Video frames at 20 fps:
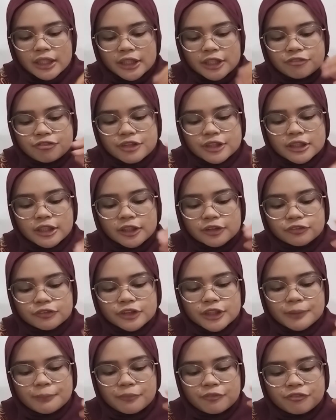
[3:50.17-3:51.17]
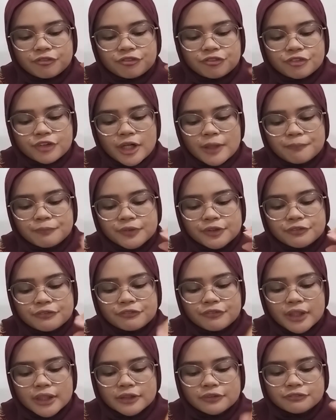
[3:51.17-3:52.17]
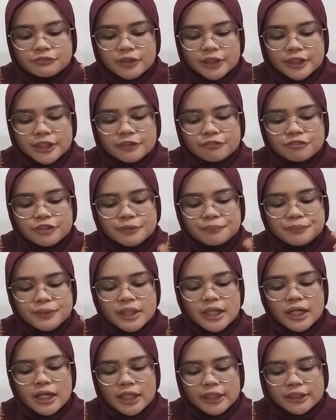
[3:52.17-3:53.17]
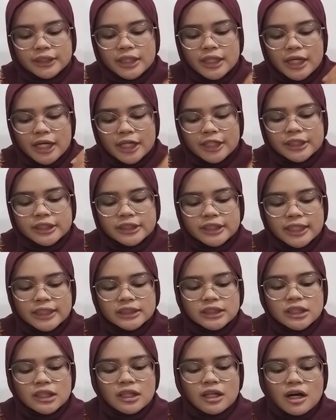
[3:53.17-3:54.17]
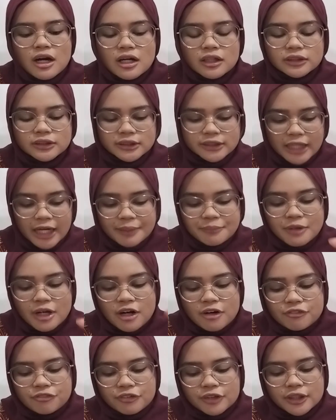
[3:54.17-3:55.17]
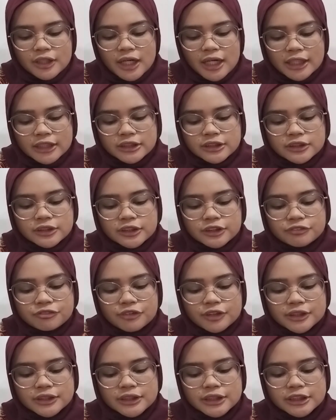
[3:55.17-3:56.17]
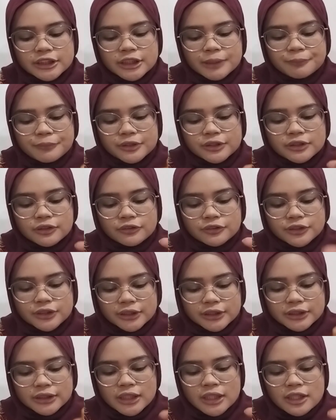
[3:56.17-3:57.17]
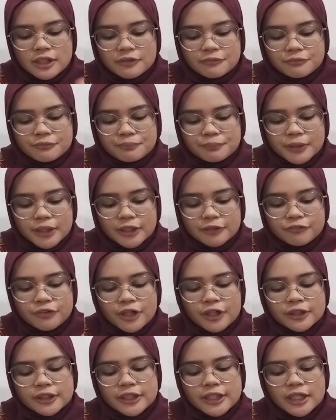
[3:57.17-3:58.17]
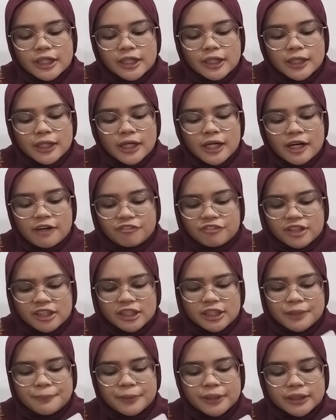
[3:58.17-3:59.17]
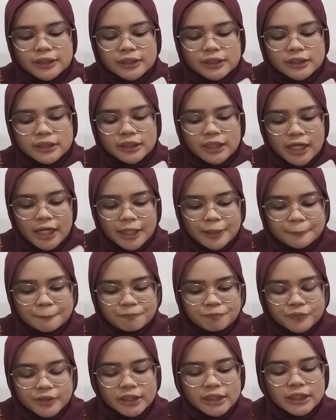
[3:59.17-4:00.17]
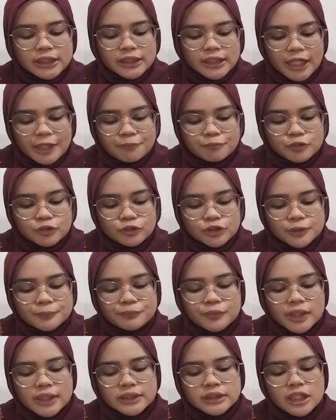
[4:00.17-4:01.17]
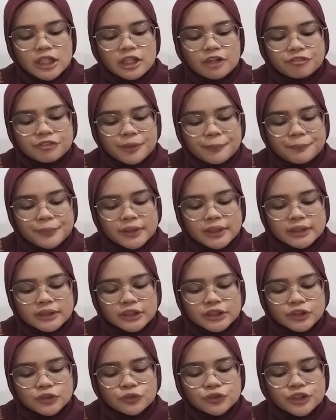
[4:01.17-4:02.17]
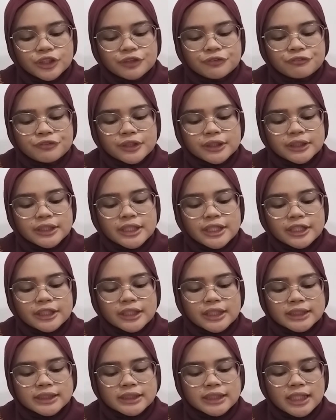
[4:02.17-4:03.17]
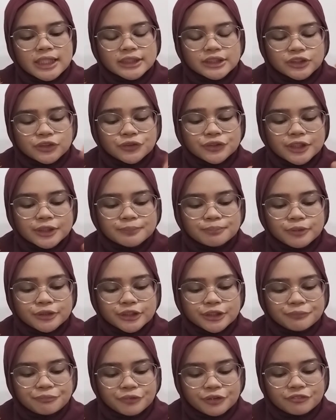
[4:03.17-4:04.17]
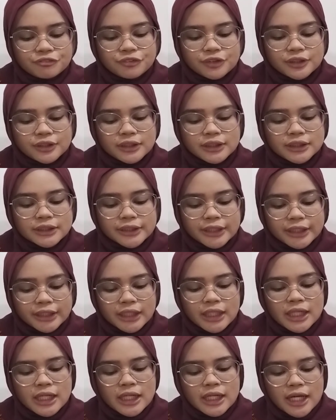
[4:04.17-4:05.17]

If we talk to them from one to one, it will be hard, and it takes a long time for us just for search of the sources. But we only have a little time to summarize all of them because the student will need it as soon as possible for learning.